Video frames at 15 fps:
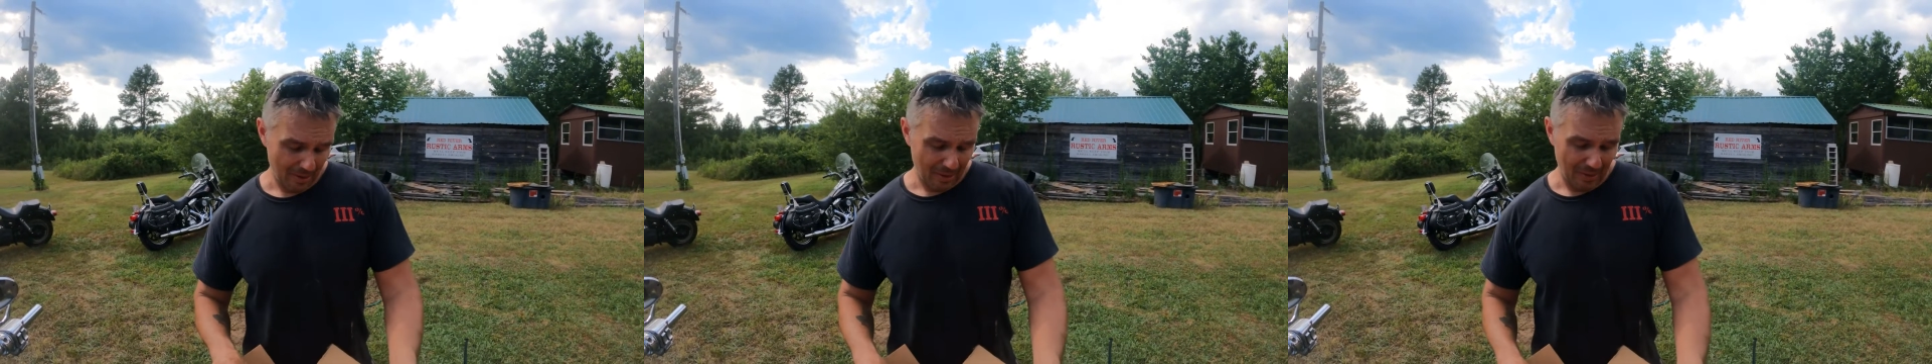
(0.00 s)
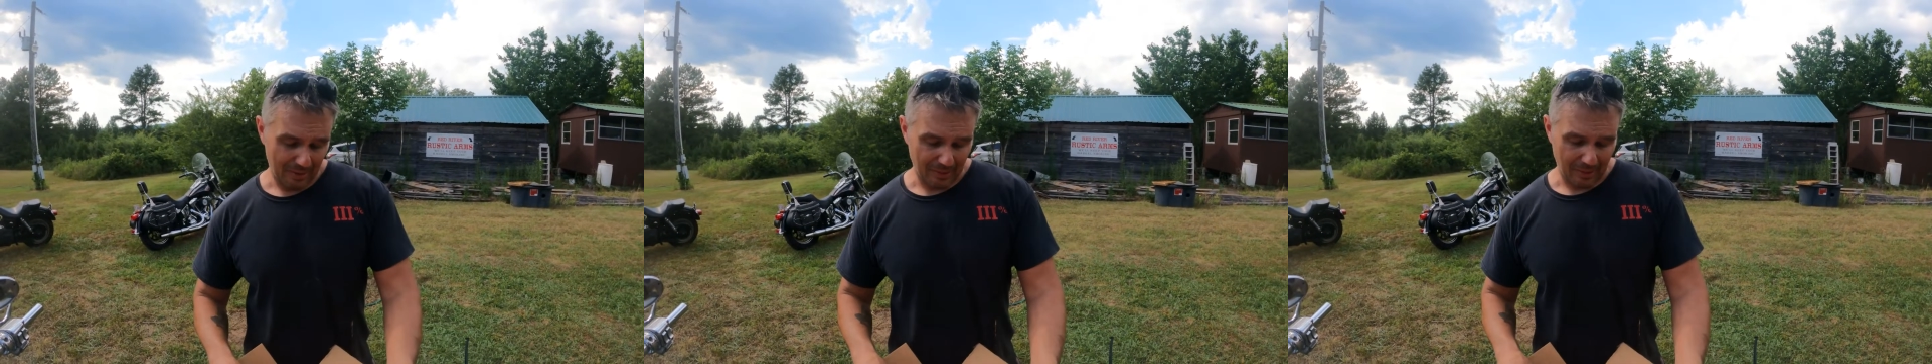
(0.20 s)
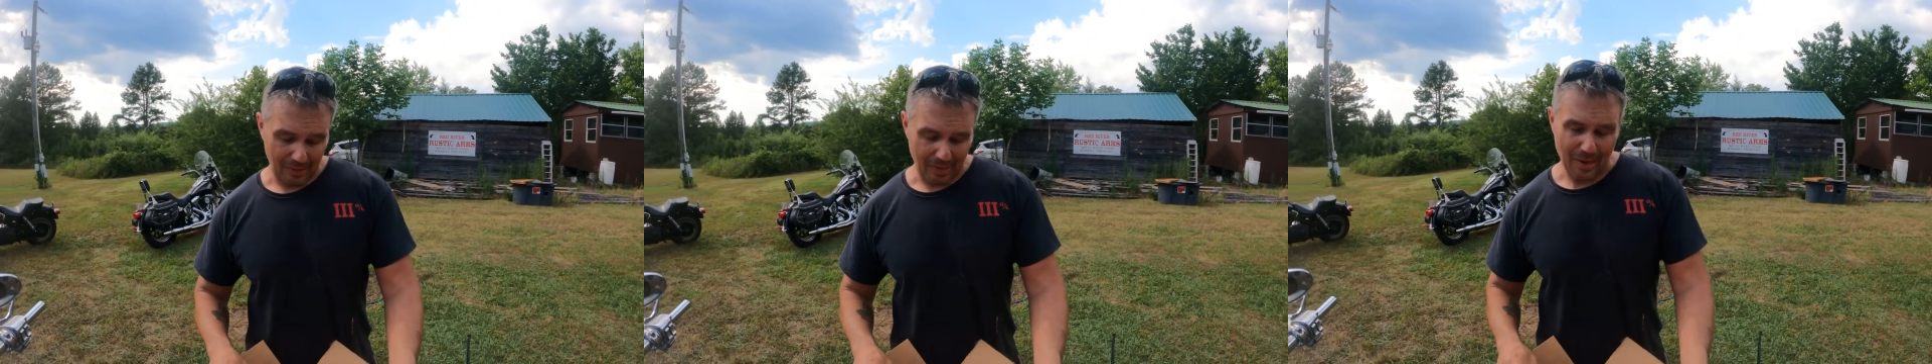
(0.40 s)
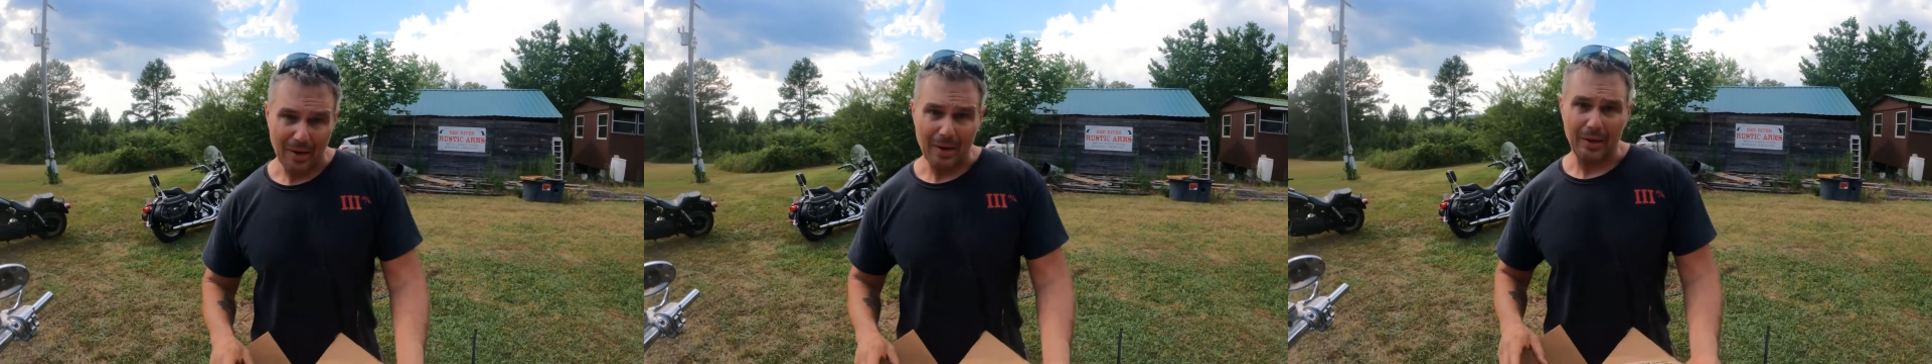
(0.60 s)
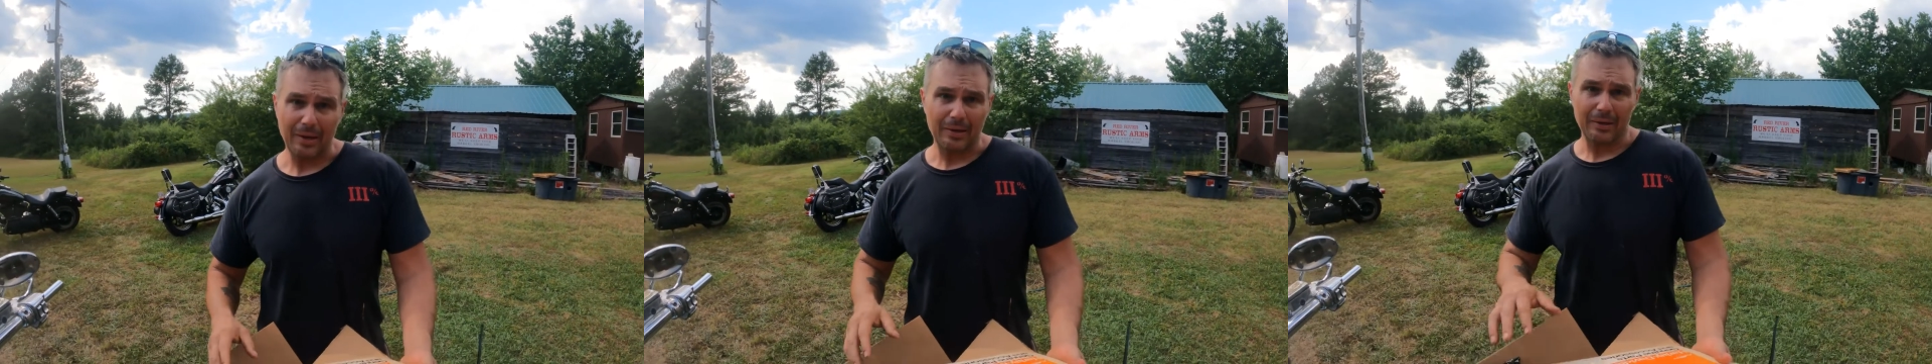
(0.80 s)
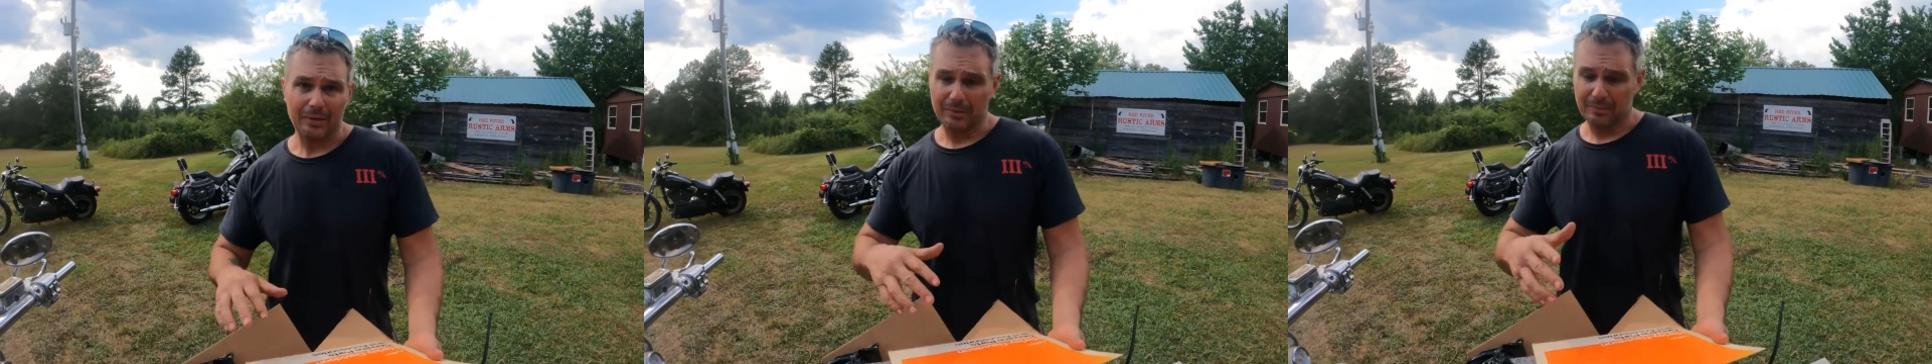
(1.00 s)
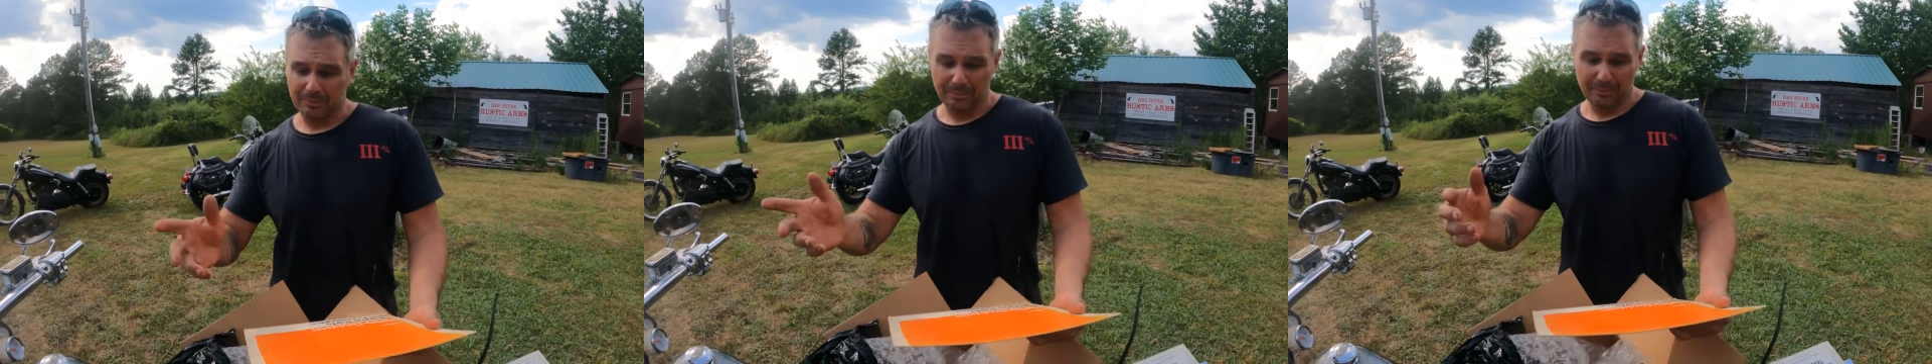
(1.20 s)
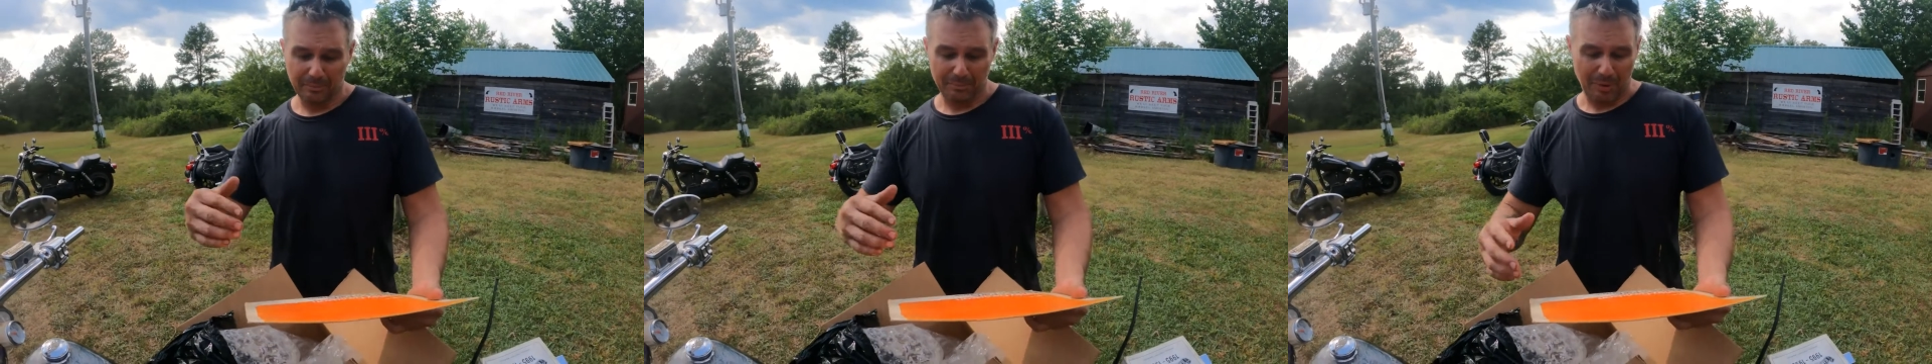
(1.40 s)
hit the like,
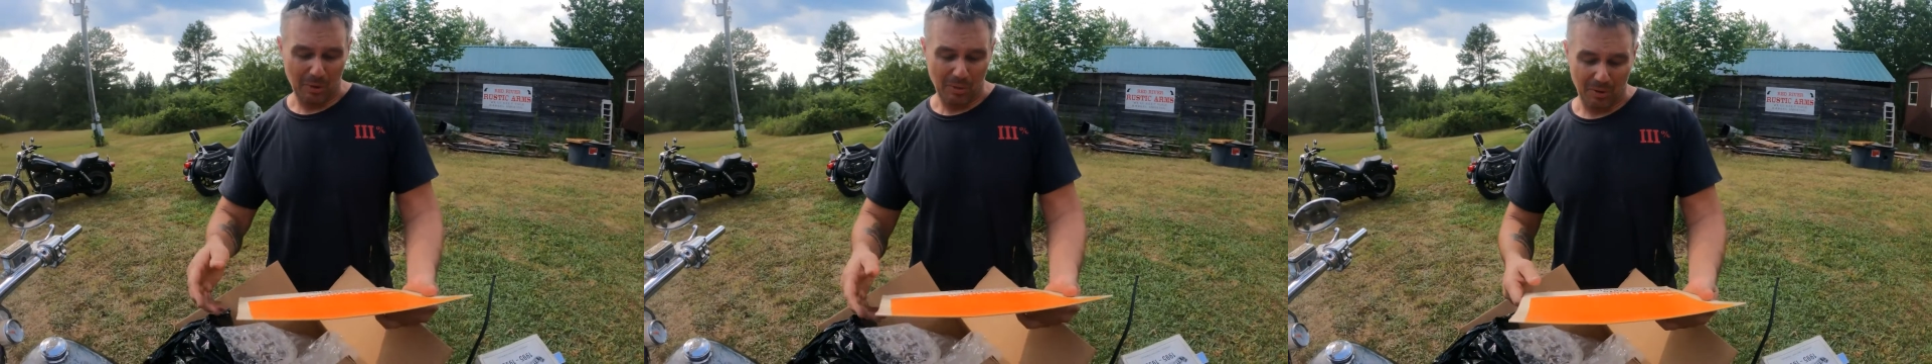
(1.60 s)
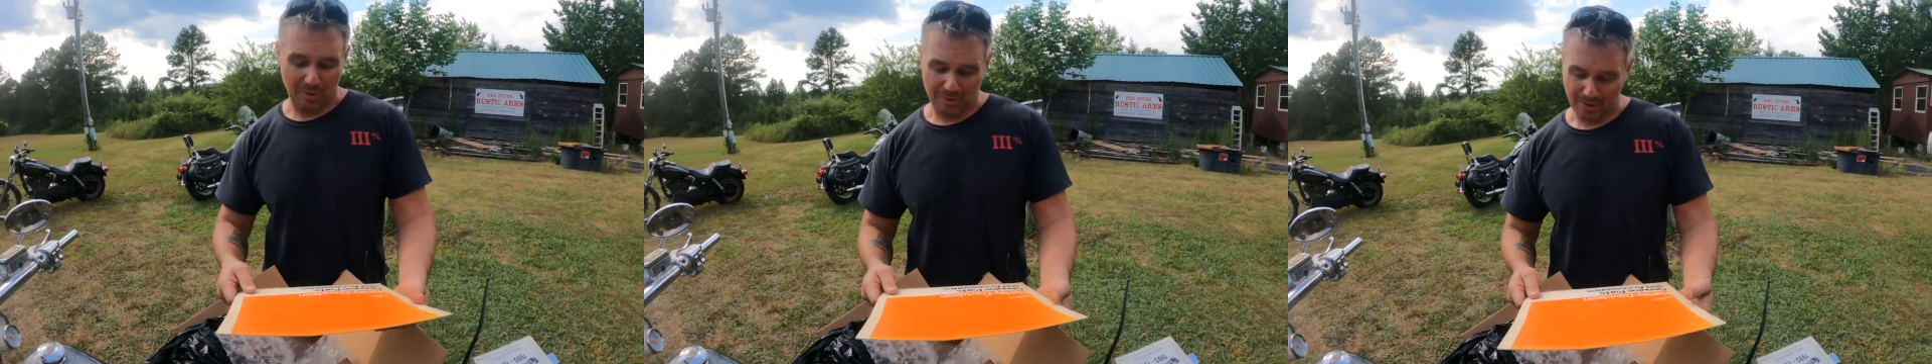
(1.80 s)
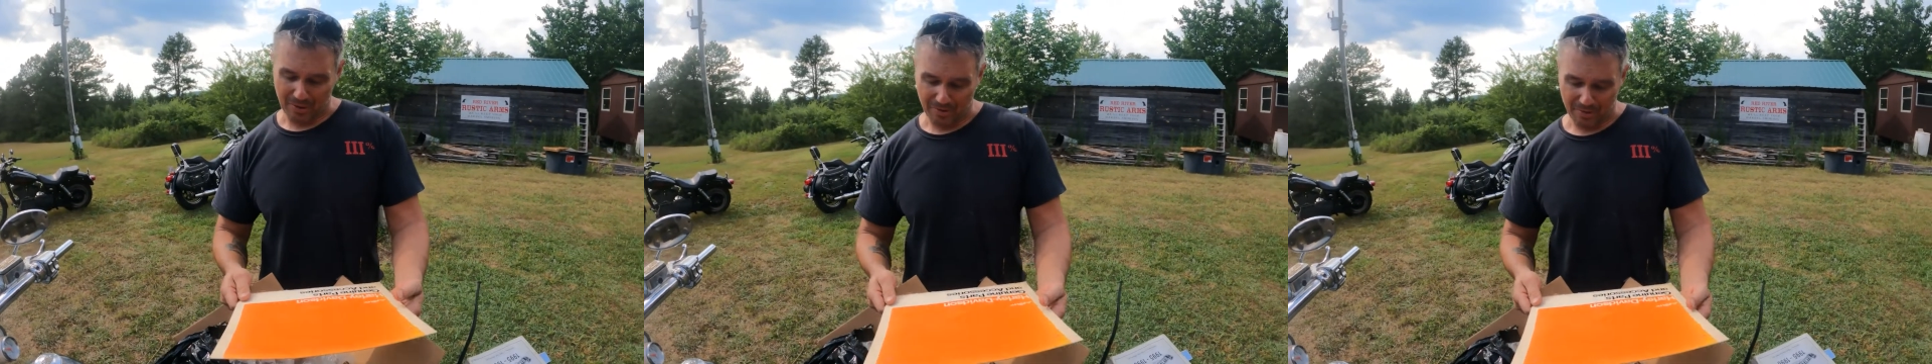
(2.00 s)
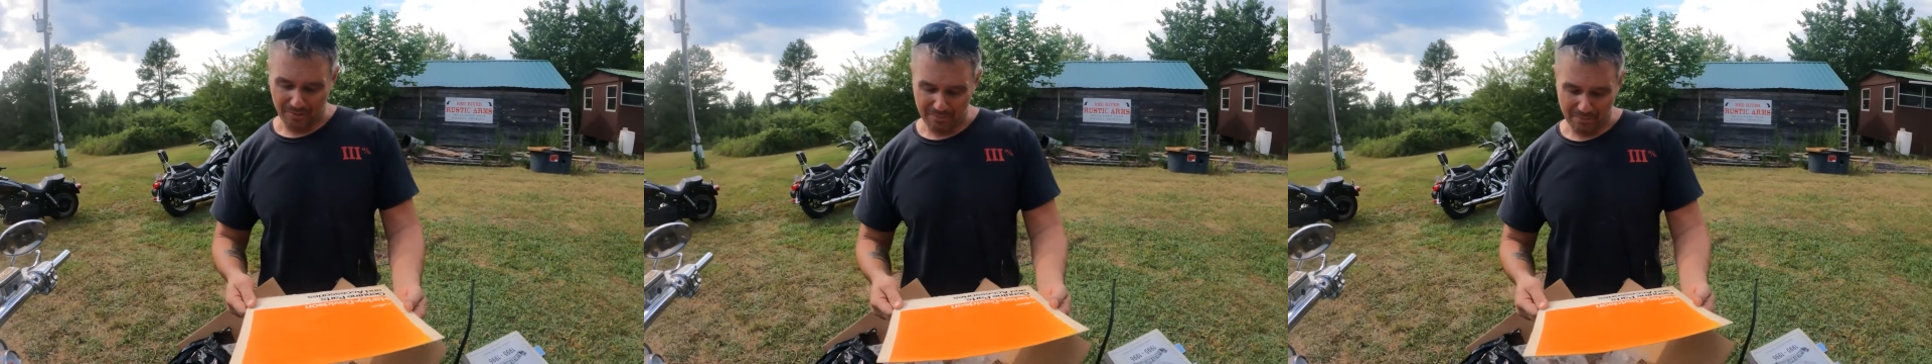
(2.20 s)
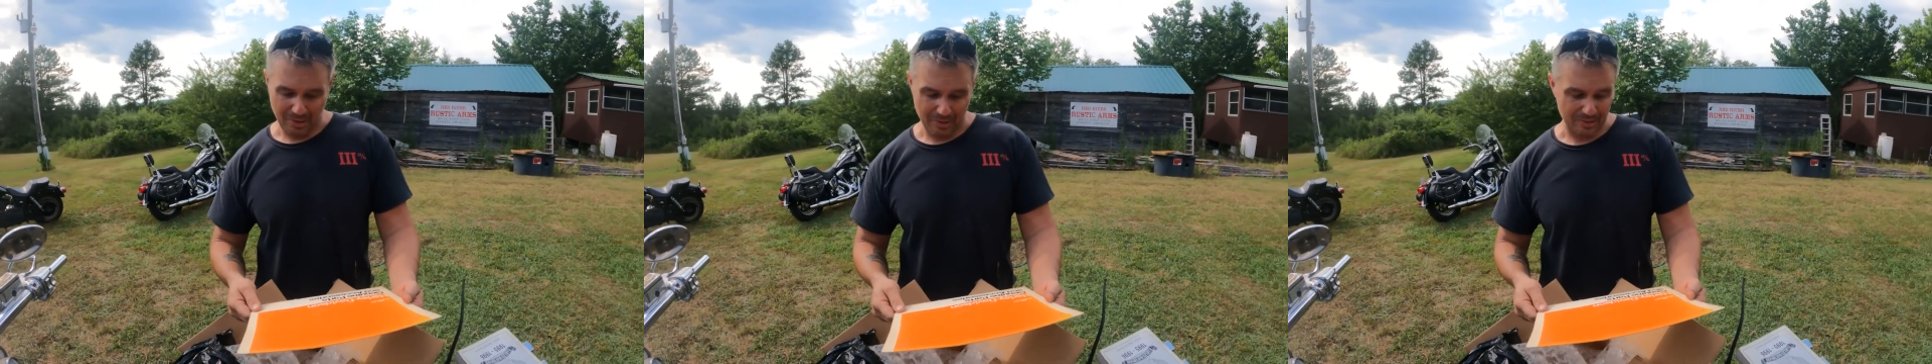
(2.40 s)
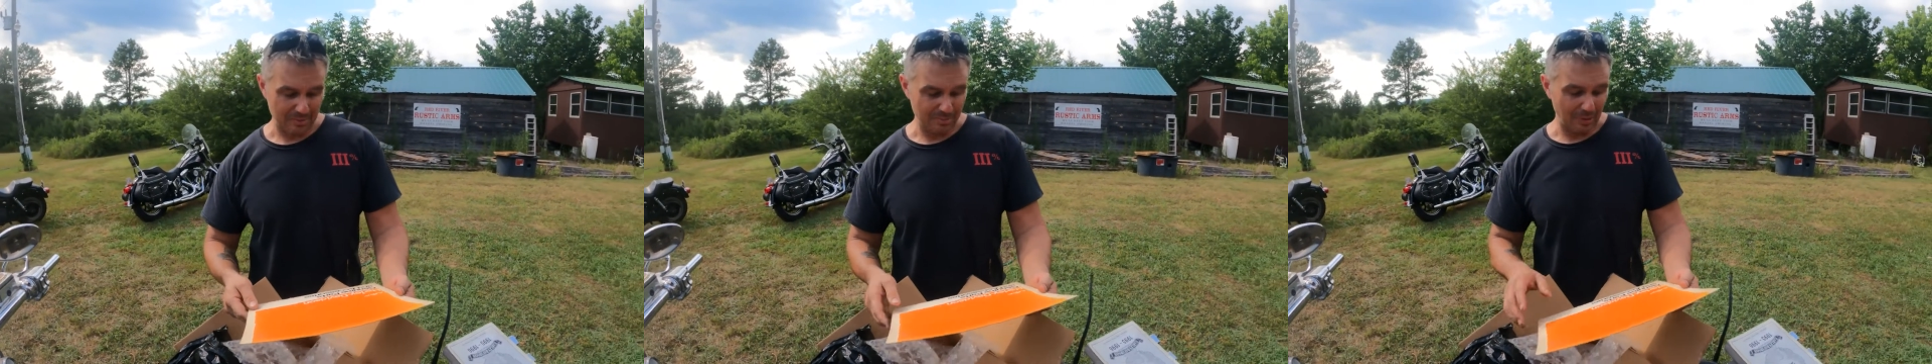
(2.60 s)
poke on all them buttons.